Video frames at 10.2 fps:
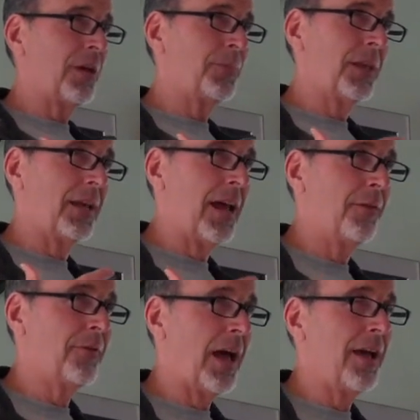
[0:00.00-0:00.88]
something, and
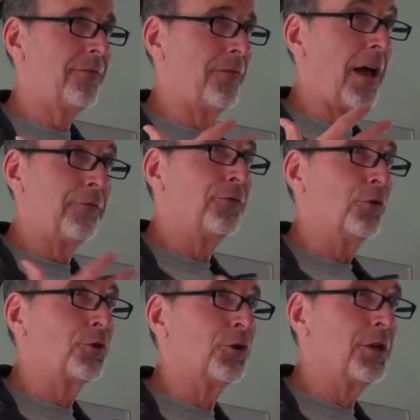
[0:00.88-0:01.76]
I
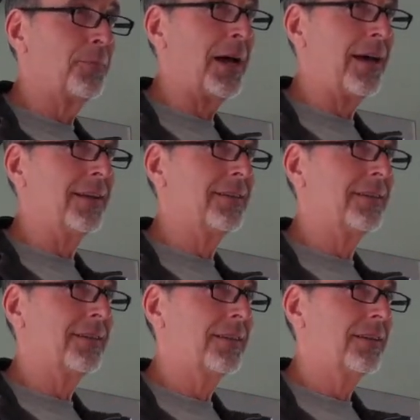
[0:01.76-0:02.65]
feel good about it.
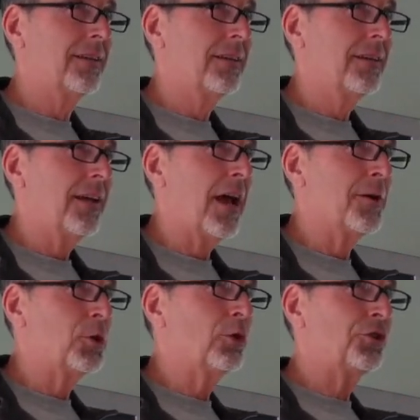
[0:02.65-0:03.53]

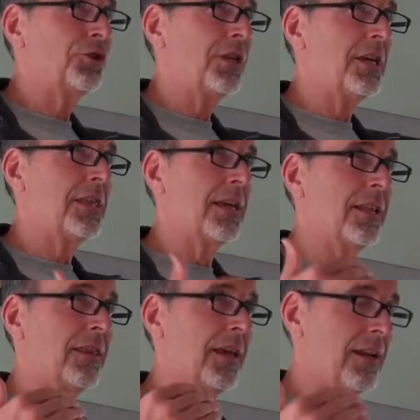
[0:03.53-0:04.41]
You'll see
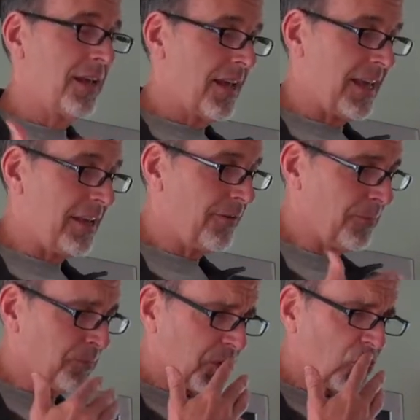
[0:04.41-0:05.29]
that
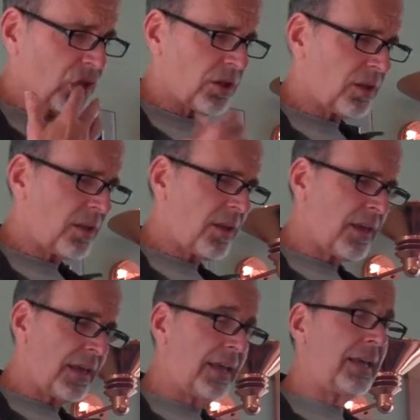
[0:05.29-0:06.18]
even
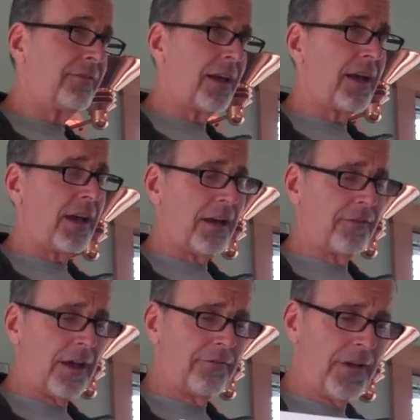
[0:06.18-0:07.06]

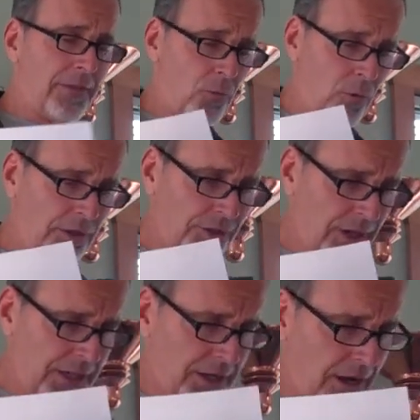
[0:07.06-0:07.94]
I found that one study